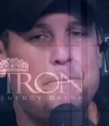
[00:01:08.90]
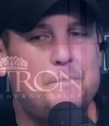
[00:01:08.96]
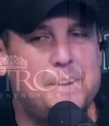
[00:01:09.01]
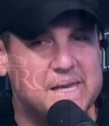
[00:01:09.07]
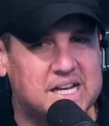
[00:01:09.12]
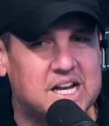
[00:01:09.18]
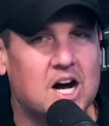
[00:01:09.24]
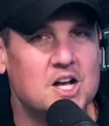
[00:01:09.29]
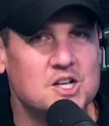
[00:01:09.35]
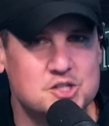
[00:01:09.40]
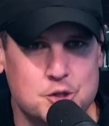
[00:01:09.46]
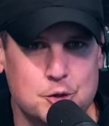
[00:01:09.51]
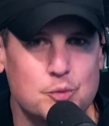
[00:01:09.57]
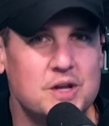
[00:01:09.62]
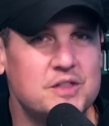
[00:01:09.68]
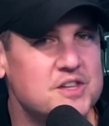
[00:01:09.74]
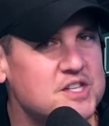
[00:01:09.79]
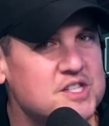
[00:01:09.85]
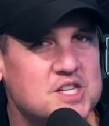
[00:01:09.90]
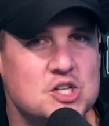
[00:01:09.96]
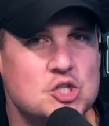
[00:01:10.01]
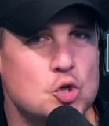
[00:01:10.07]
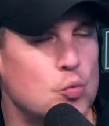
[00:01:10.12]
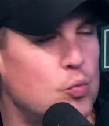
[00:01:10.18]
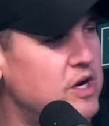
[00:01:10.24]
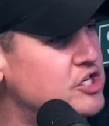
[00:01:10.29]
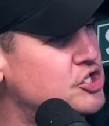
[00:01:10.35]
Because they're in the
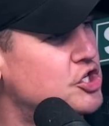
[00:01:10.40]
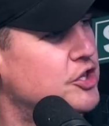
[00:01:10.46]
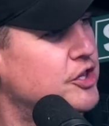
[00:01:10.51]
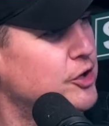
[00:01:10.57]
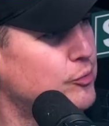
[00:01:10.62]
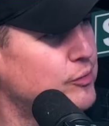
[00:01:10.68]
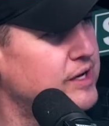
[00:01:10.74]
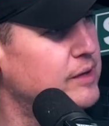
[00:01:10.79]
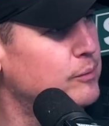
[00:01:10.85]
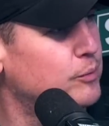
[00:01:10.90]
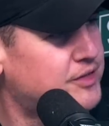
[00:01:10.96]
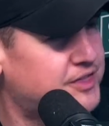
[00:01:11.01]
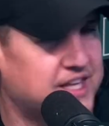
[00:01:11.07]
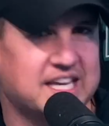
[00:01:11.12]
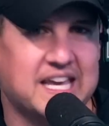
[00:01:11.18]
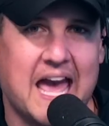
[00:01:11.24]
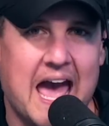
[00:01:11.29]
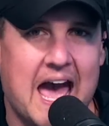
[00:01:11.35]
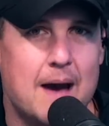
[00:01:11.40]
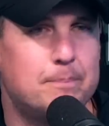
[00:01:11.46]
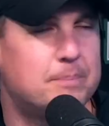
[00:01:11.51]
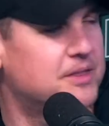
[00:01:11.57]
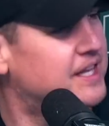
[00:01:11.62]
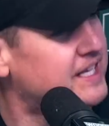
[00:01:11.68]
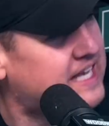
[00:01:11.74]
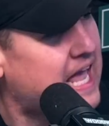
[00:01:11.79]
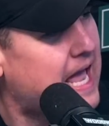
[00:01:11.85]
situation they're in with the cap
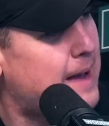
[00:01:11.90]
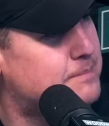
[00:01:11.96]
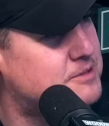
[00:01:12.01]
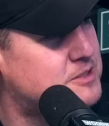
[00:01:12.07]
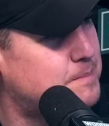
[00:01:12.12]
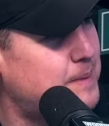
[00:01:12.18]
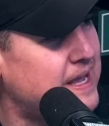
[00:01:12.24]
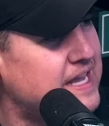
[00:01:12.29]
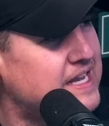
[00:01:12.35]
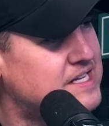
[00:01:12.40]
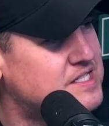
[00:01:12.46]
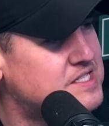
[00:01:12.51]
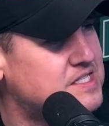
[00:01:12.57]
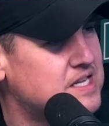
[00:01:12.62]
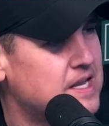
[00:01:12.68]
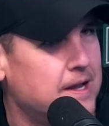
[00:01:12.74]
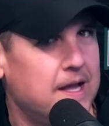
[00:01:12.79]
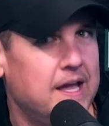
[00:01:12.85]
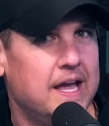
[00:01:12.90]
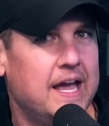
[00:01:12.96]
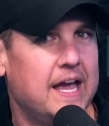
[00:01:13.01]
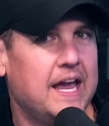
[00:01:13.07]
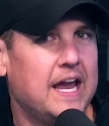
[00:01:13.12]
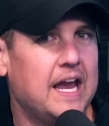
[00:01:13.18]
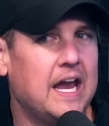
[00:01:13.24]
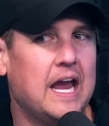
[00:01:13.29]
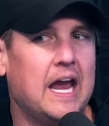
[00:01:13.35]
and the cap space,
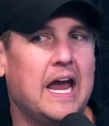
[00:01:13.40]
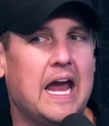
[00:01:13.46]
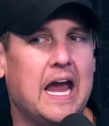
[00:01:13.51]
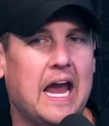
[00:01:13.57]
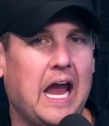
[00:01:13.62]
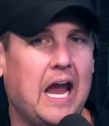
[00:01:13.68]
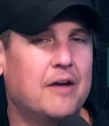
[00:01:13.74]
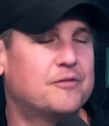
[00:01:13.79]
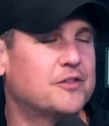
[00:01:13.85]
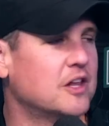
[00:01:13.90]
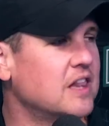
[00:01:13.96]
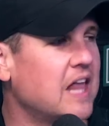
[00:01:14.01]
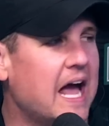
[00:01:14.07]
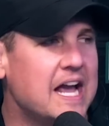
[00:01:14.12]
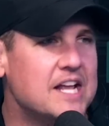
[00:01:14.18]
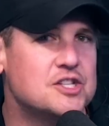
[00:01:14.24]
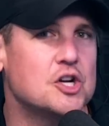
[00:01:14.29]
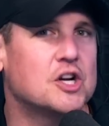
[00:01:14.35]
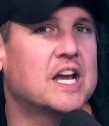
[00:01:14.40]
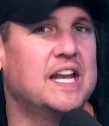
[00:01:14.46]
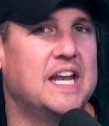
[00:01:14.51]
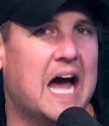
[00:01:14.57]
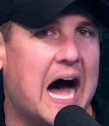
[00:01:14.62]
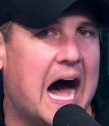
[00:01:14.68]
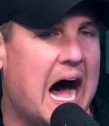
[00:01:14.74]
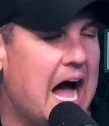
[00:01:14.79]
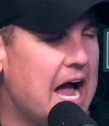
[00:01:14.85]
if the Lions are
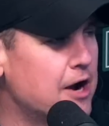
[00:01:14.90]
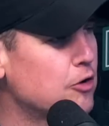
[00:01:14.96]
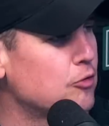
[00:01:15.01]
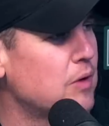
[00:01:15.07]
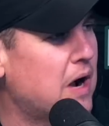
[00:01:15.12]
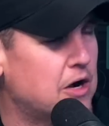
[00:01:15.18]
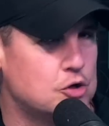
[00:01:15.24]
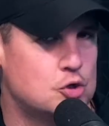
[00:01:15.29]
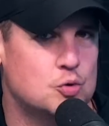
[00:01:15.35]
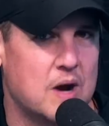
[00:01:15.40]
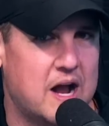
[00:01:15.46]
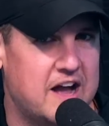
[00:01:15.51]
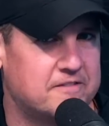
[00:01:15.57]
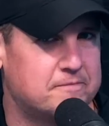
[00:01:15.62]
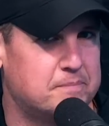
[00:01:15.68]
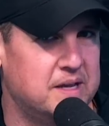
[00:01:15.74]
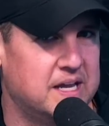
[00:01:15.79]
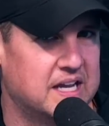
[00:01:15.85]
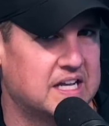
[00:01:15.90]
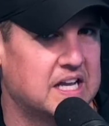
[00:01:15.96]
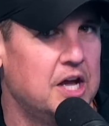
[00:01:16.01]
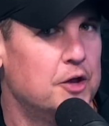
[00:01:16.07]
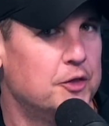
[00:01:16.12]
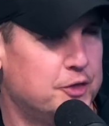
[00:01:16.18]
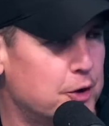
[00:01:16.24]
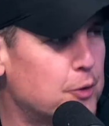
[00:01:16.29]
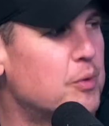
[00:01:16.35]
getting a higher round draft pick,
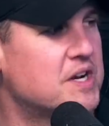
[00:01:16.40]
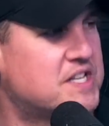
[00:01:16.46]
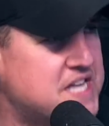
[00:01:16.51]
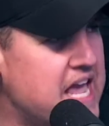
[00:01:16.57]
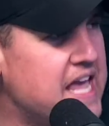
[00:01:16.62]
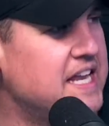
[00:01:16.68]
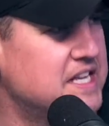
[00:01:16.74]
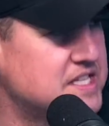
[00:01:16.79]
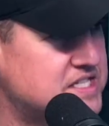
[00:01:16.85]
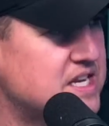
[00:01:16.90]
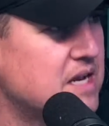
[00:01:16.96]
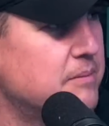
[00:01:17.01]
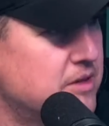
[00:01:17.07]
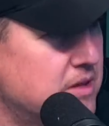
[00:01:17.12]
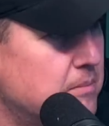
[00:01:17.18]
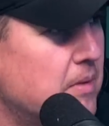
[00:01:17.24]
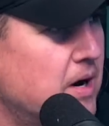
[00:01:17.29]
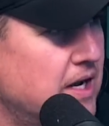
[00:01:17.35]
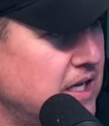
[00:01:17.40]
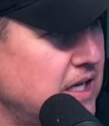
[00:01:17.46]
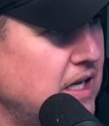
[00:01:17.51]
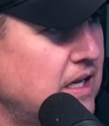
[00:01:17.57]
they're retaining some of the money.